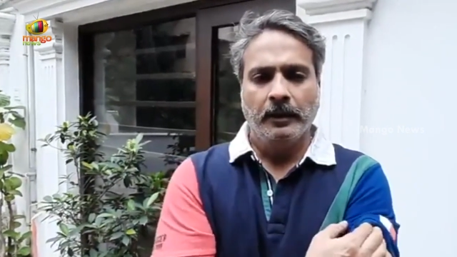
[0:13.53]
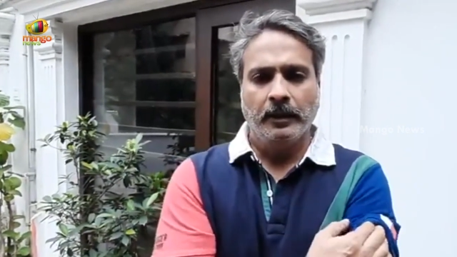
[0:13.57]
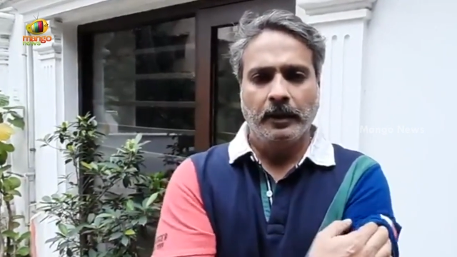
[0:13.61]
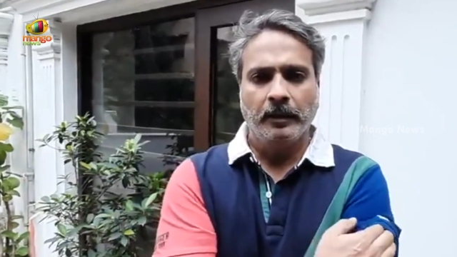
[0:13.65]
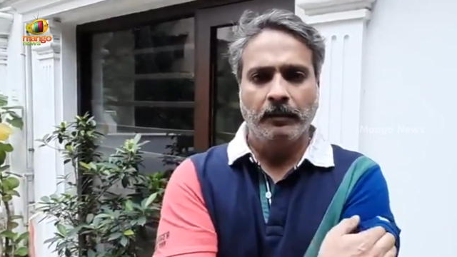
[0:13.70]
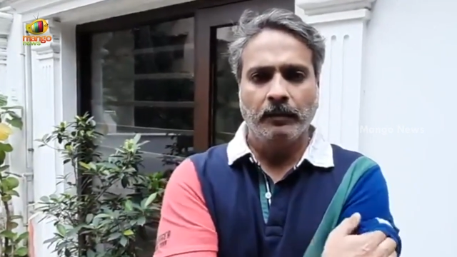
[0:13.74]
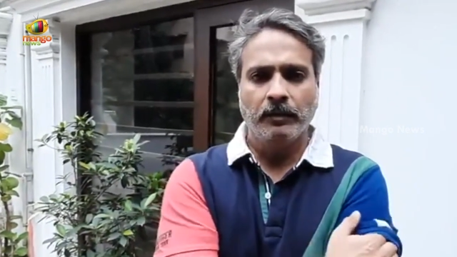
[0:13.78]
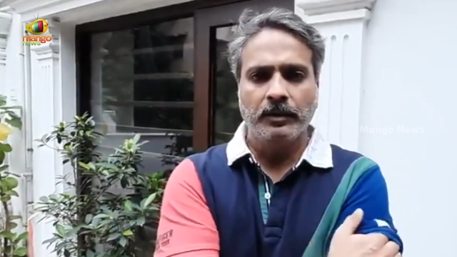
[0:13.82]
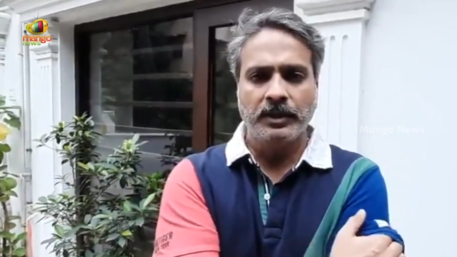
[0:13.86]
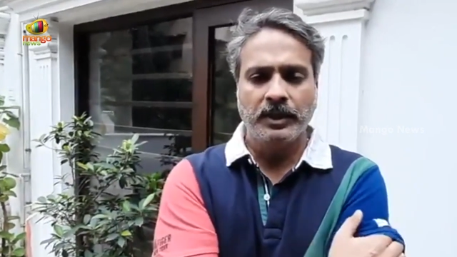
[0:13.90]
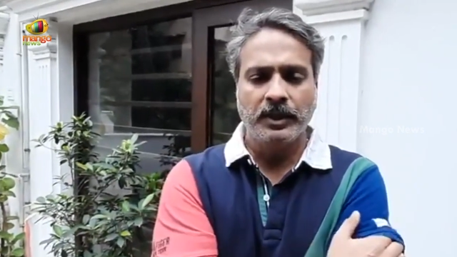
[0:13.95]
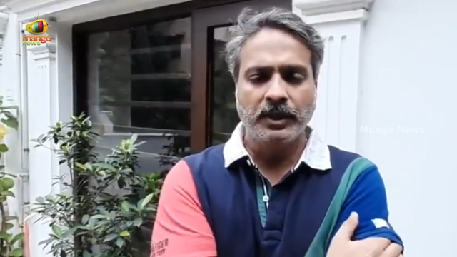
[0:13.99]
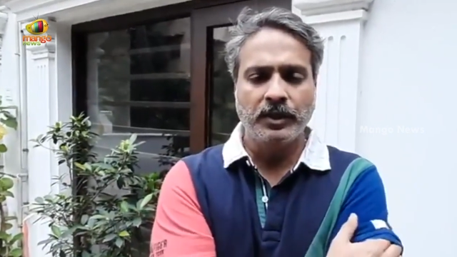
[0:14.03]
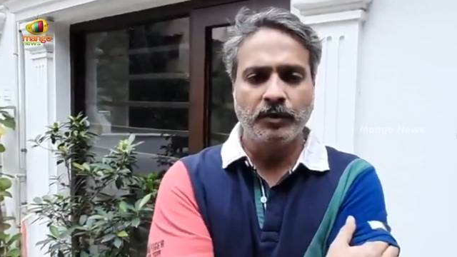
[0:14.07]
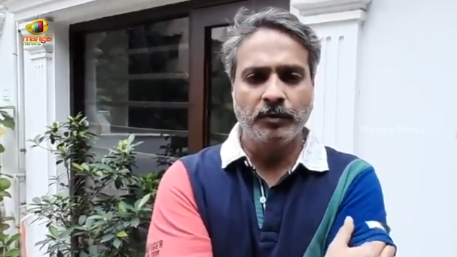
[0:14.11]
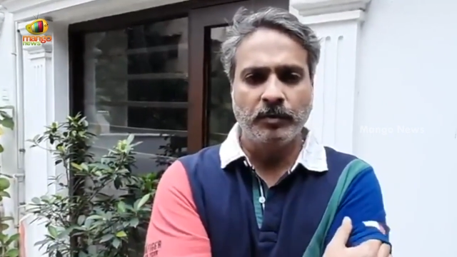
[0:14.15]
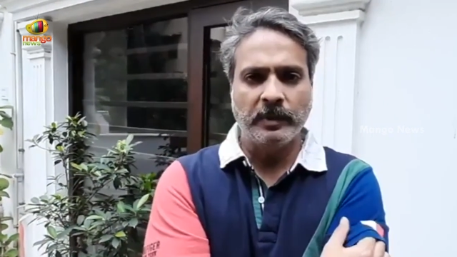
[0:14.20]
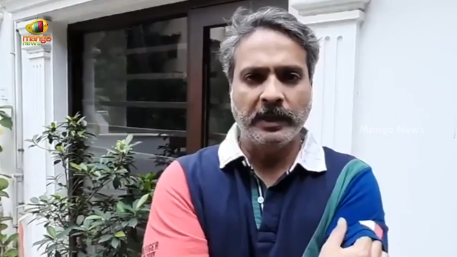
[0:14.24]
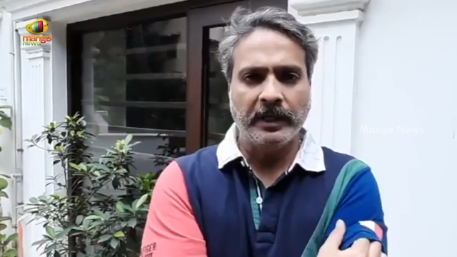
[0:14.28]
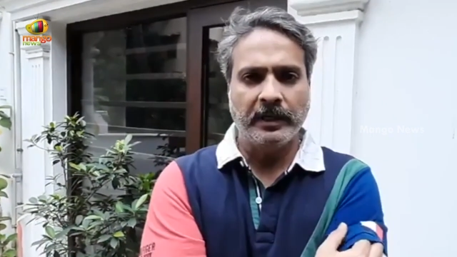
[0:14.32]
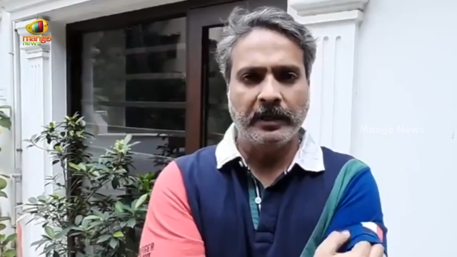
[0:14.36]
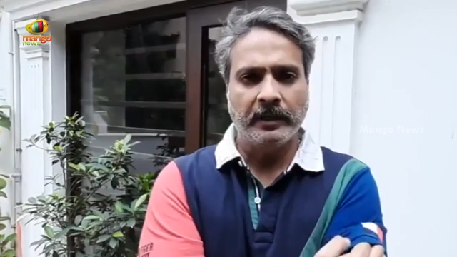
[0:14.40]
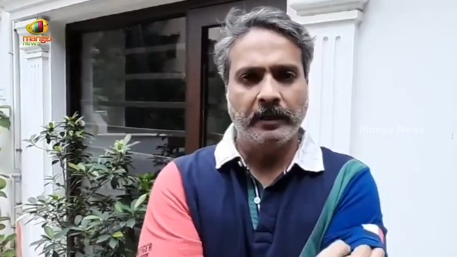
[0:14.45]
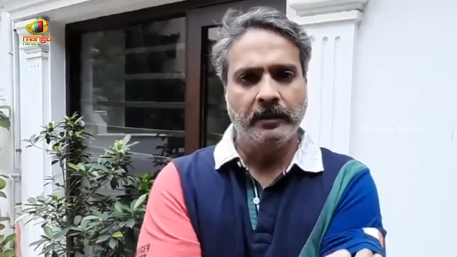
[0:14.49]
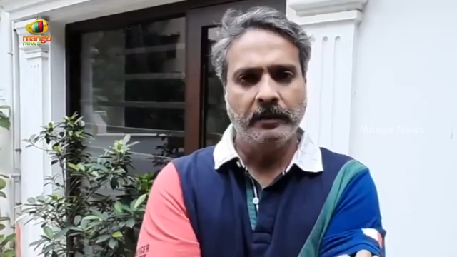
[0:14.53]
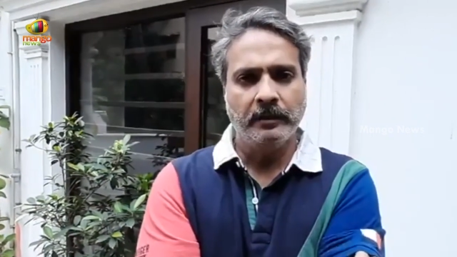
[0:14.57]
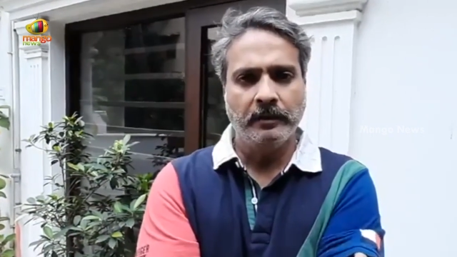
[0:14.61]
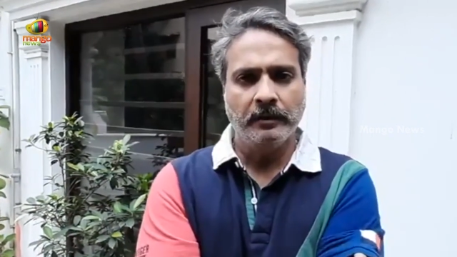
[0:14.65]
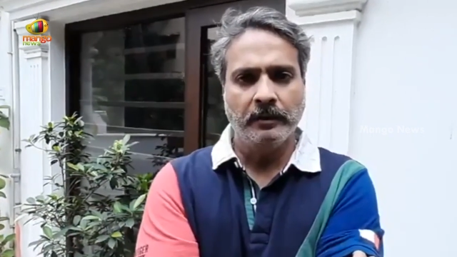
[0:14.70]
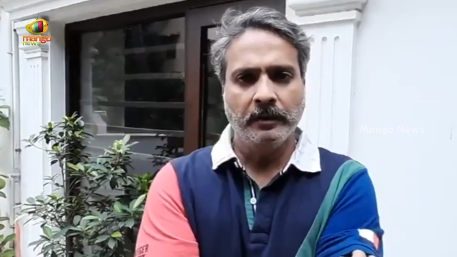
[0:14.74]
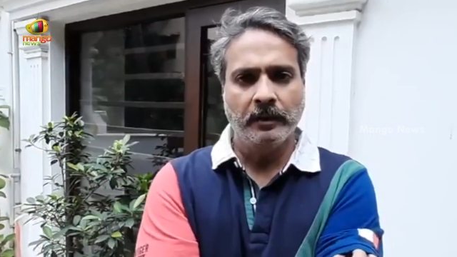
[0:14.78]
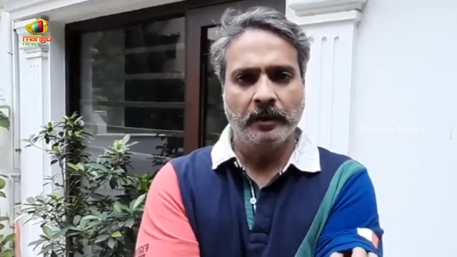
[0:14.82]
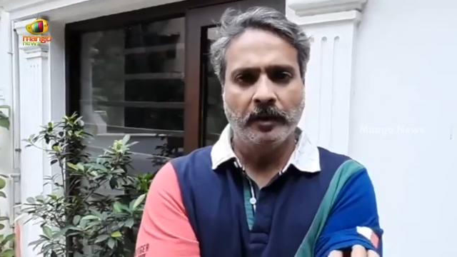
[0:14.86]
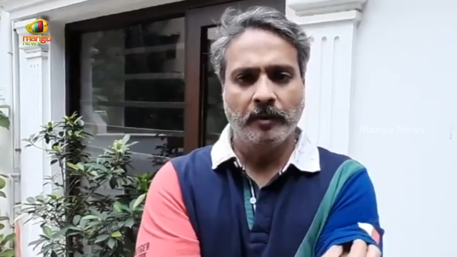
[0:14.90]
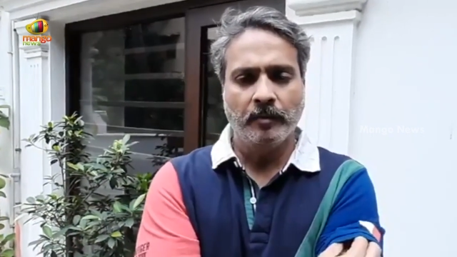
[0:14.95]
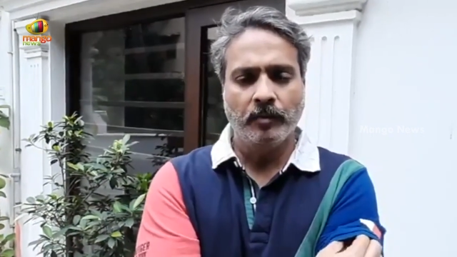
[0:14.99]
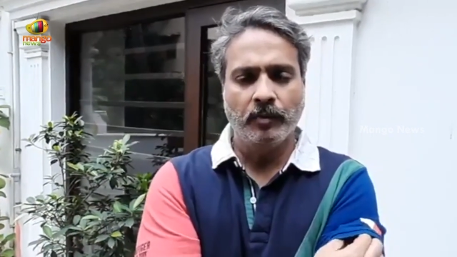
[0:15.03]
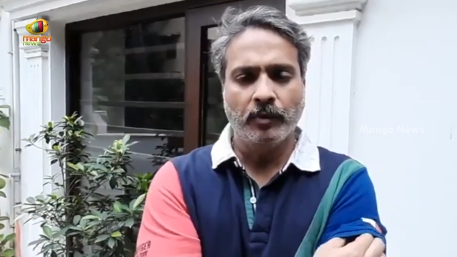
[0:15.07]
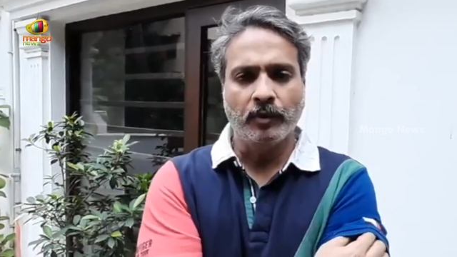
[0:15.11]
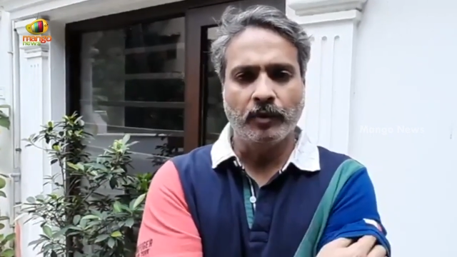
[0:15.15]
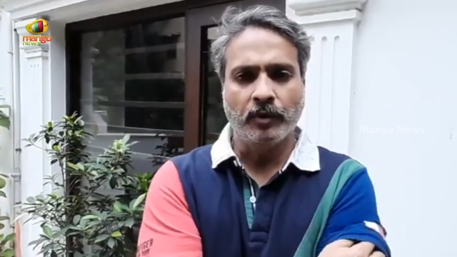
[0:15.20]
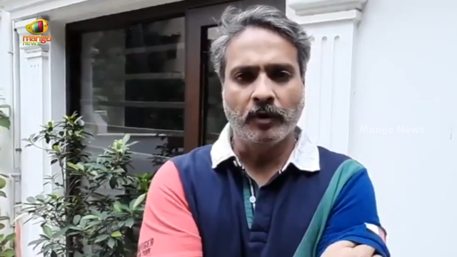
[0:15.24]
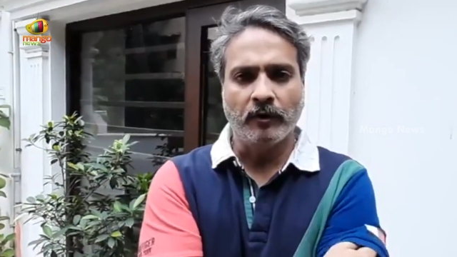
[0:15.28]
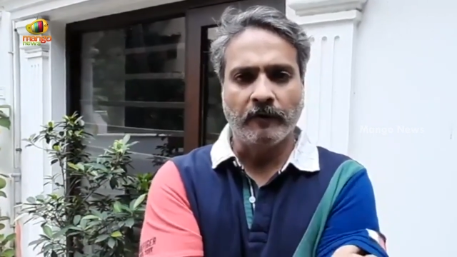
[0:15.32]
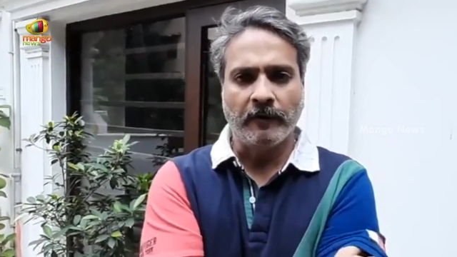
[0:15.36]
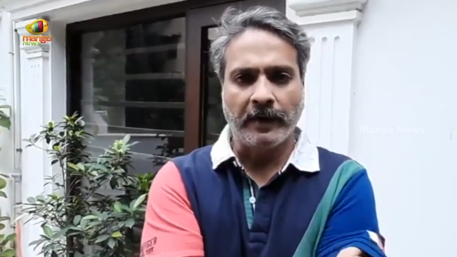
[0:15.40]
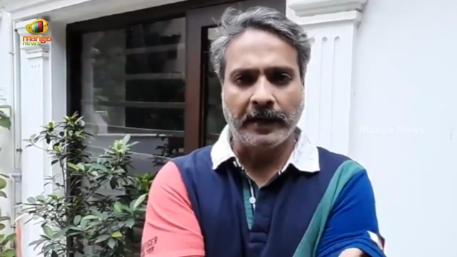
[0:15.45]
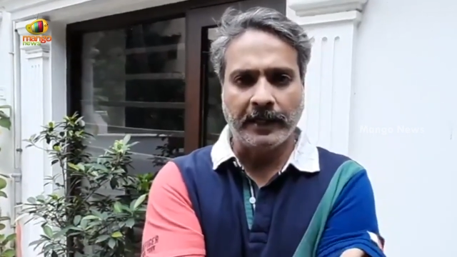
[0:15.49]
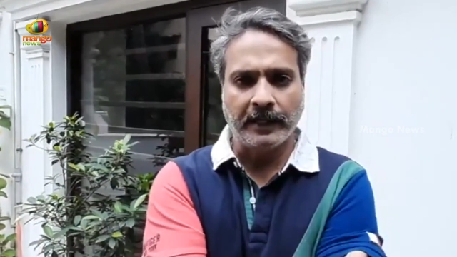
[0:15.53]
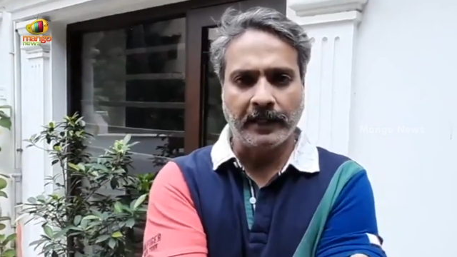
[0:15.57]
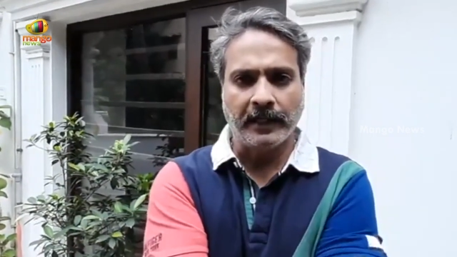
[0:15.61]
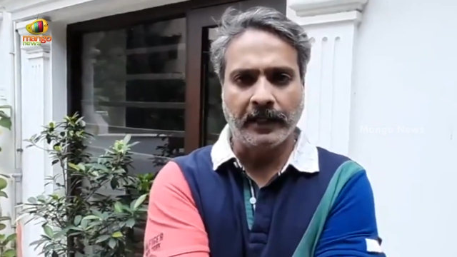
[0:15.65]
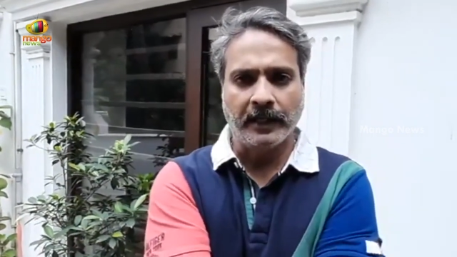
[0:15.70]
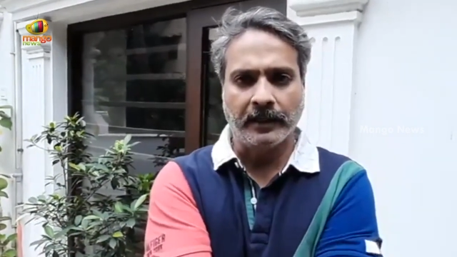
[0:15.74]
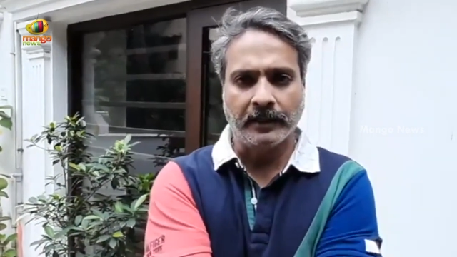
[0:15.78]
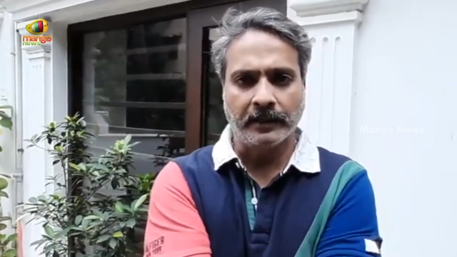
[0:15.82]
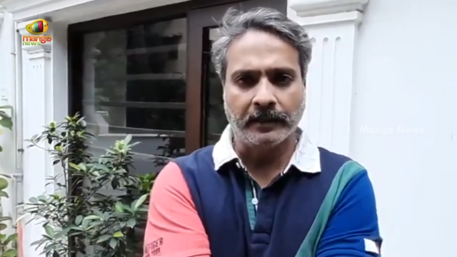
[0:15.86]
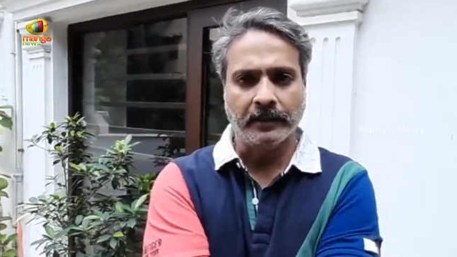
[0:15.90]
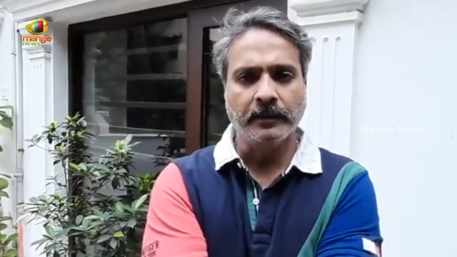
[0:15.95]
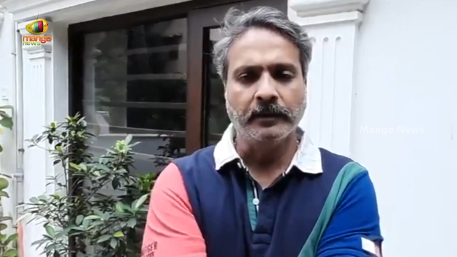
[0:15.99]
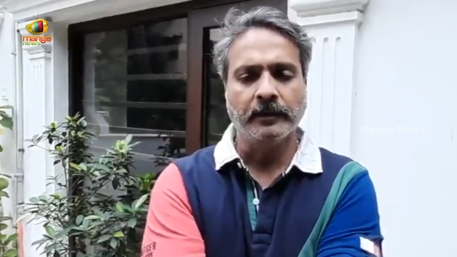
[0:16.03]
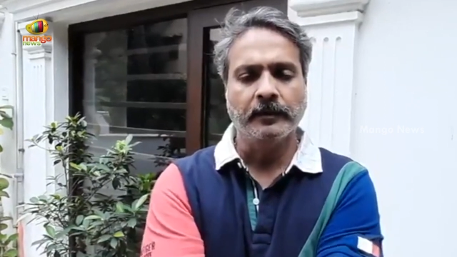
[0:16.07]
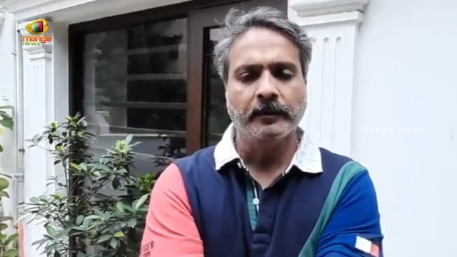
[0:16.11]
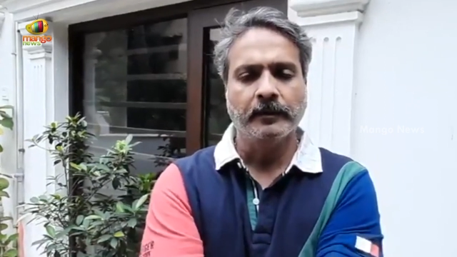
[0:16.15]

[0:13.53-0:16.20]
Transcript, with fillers: he was intubated and put on ventilator.